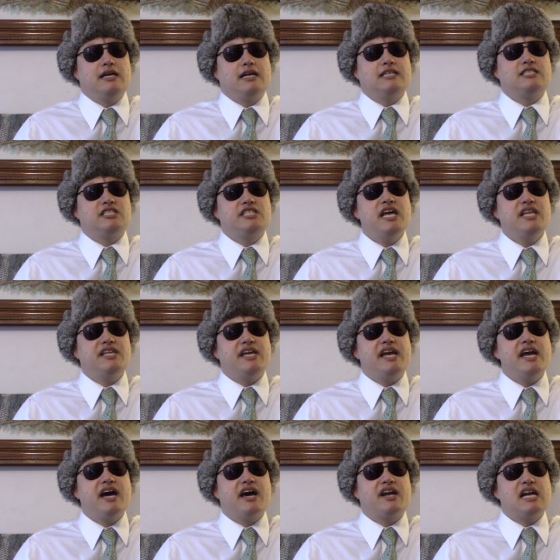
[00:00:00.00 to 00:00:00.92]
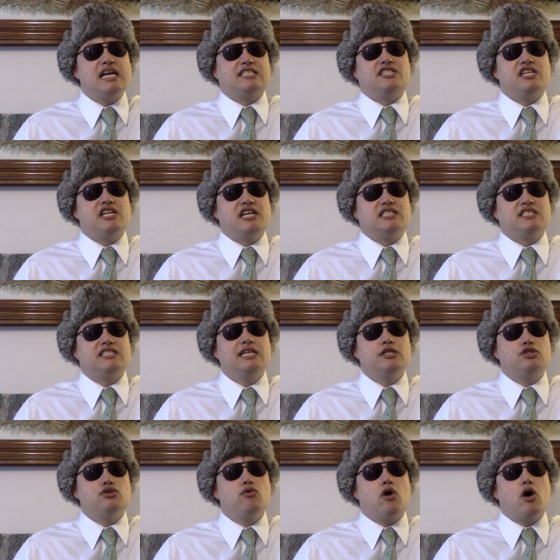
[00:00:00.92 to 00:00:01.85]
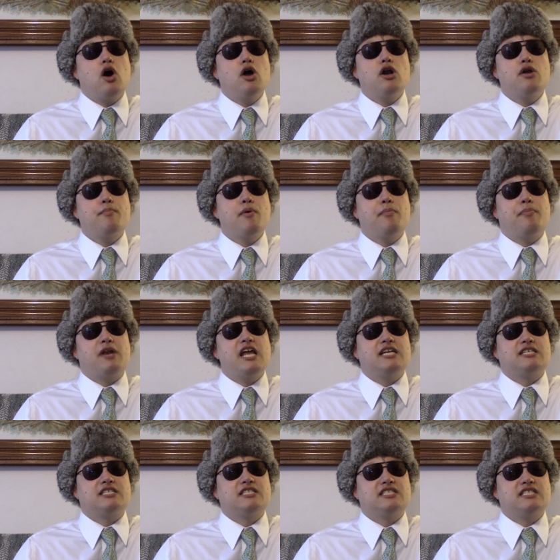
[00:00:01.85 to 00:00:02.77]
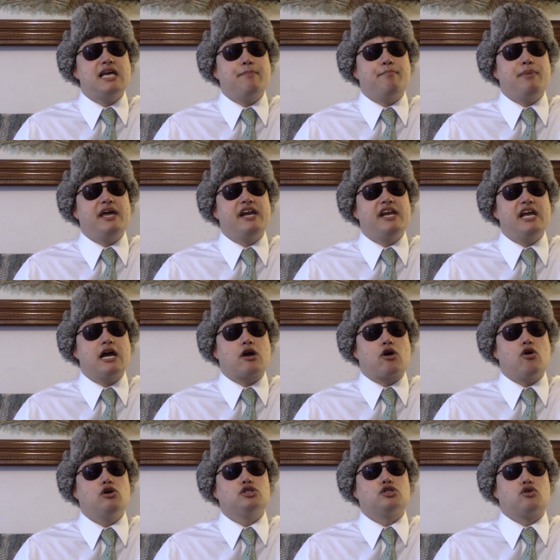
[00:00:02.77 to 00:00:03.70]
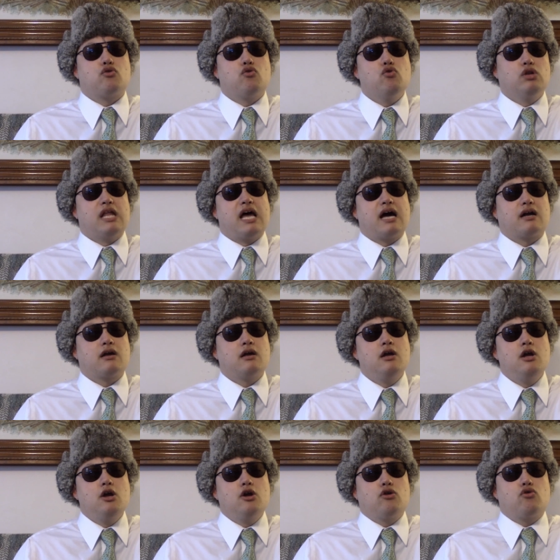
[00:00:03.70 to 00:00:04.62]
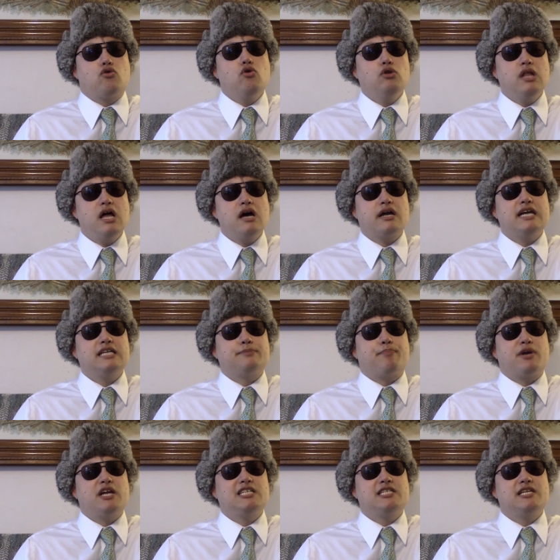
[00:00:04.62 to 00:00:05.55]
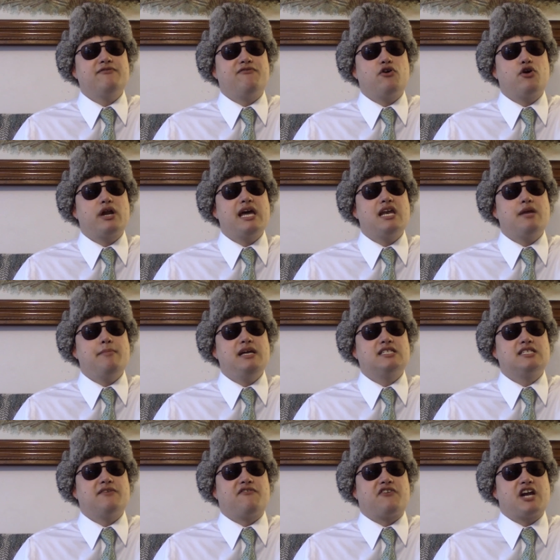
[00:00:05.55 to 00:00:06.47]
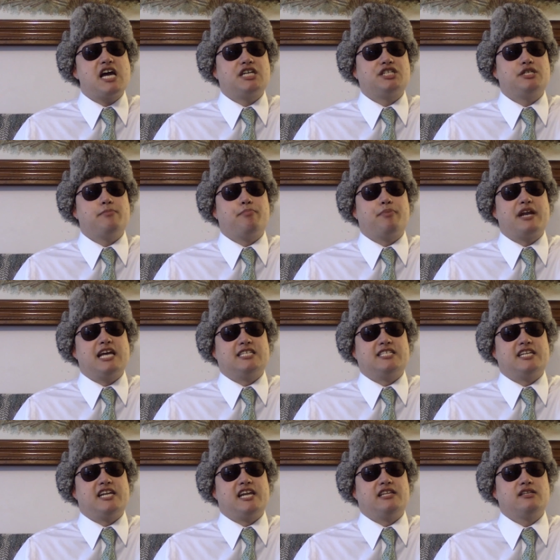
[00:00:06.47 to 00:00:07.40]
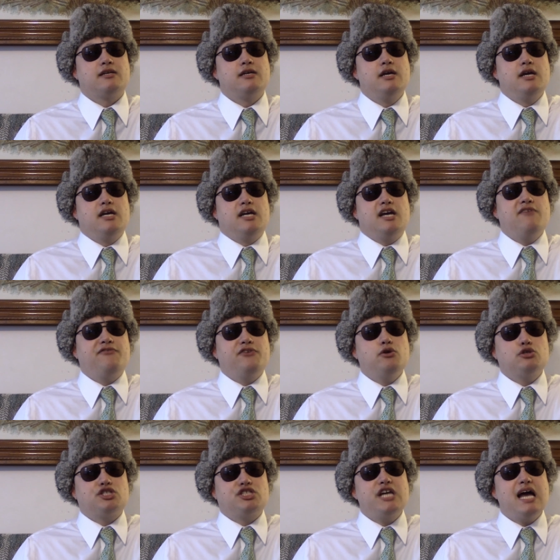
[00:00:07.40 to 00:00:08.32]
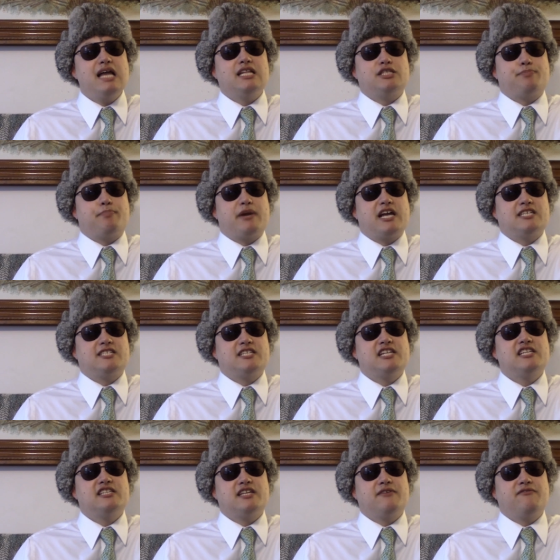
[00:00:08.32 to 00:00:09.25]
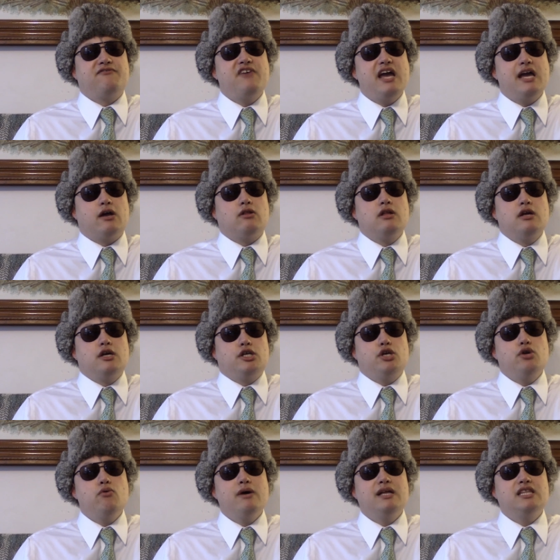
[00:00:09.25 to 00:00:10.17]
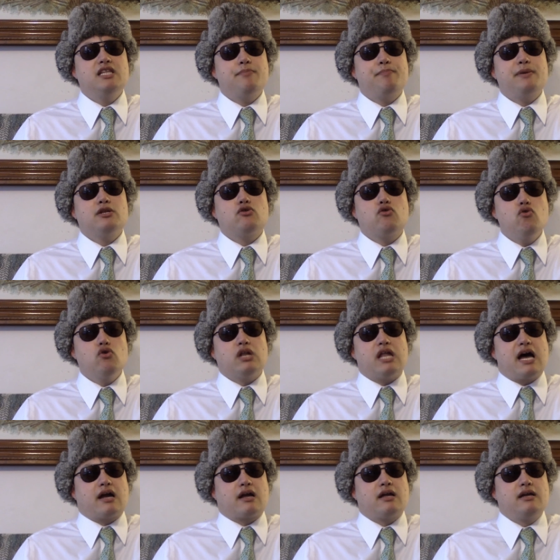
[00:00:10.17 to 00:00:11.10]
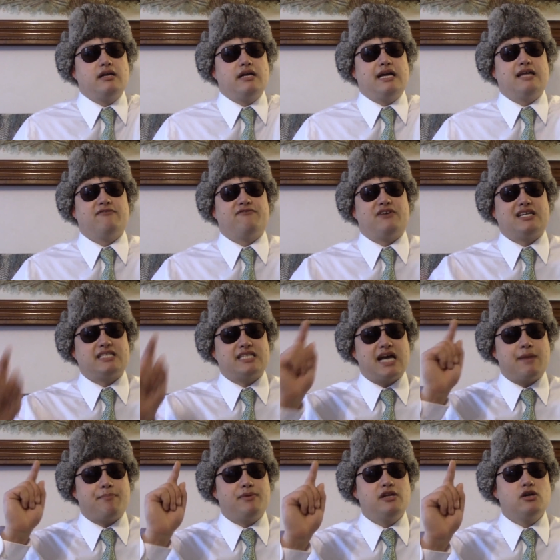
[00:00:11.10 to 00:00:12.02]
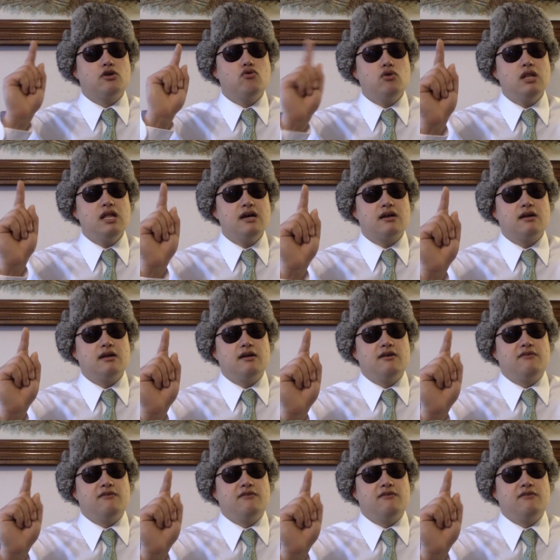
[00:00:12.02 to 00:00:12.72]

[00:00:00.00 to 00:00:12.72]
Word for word: Instead, he arrested and sent to horrible place in Siberia called Gulag. Gulag is prison for enemies of Russian president. If you challenge president and fail, you end up in Gulag. And what happened in Gulag?